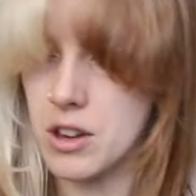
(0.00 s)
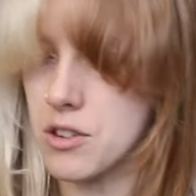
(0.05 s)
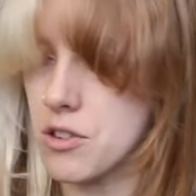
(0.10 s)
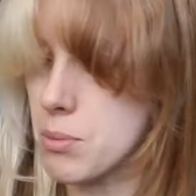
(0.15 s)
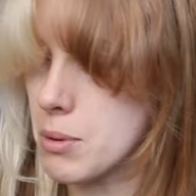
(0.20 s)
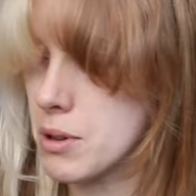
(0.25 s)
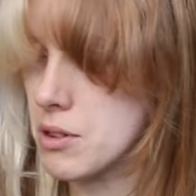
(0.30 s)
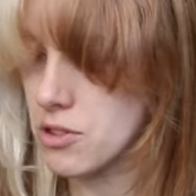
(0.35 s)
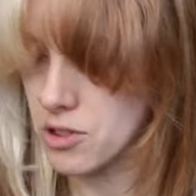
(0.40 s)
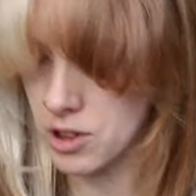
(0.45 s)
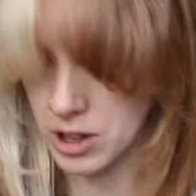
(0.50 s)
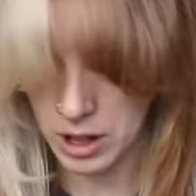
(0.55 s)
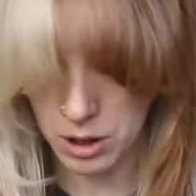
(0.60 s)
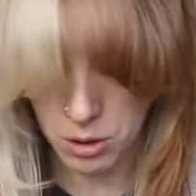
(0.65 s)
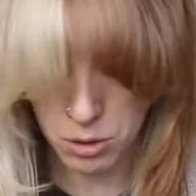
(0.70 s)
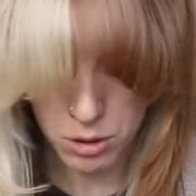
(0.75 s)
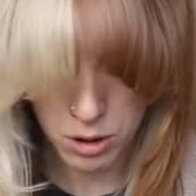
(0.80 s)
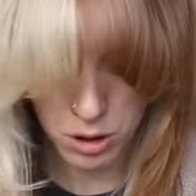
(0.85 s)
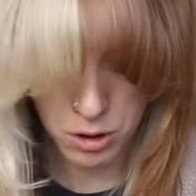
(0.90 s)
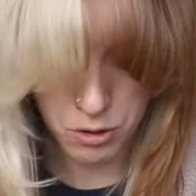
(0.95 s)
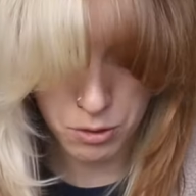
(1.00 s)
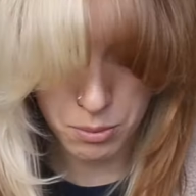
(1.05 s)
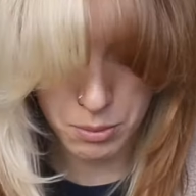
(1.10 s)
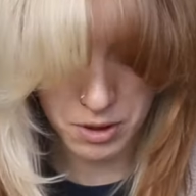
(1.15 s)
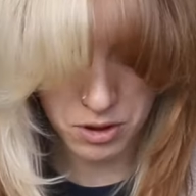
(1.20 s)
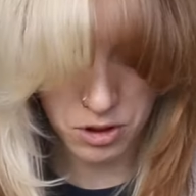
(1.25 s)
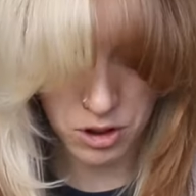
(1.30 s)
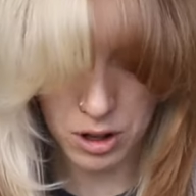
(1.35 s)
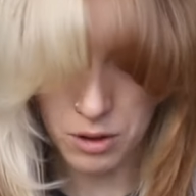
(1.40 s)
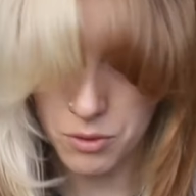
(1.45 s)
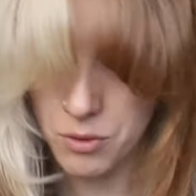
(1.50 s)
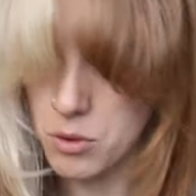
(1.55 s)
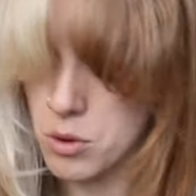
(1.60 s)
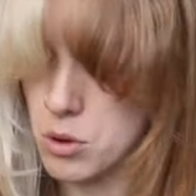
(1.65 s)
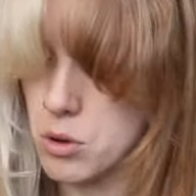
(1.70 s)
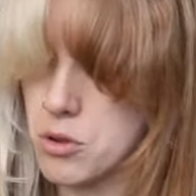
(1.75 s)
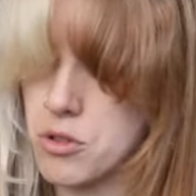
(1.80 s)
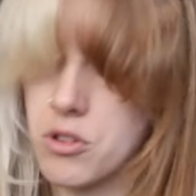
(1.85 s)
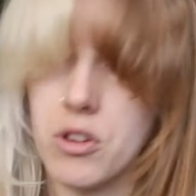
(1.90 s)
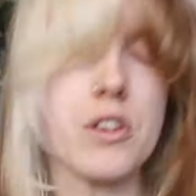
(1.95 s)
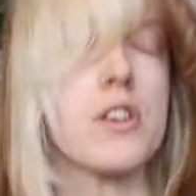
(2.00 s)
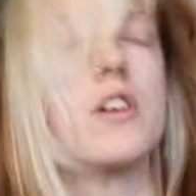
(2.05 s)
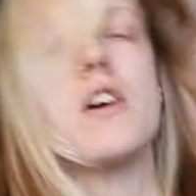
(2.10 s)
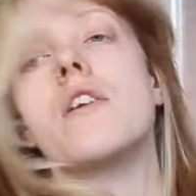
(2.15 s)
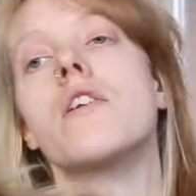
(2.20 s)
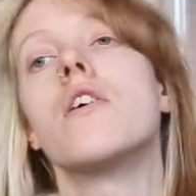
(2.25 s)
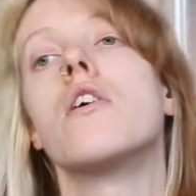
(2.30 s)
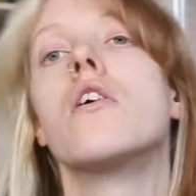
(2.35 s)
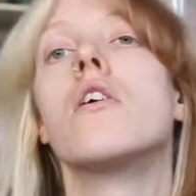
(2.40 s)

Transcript: I spilt tea all over myself, of course I did.